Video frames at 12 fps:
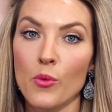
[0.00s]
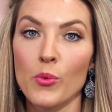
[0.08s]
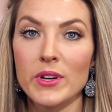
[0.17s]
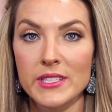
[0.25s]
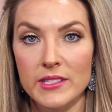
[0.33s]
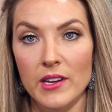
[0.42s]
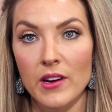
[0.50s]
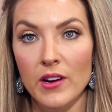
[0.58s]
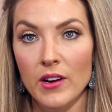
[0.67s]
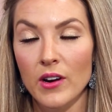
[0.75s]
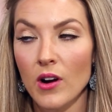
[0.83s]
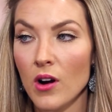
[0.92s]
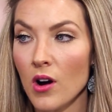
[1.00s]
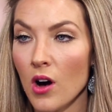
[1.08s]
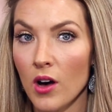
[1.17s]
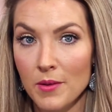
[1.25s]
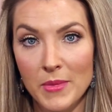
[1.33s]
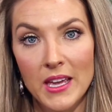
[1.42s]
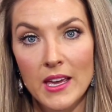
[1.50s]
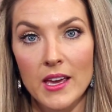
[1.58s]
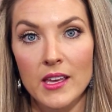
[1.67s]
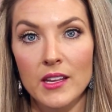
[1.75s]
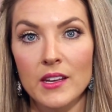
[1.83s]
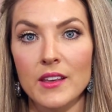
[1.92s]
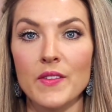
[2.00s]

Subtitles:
once they're on my head,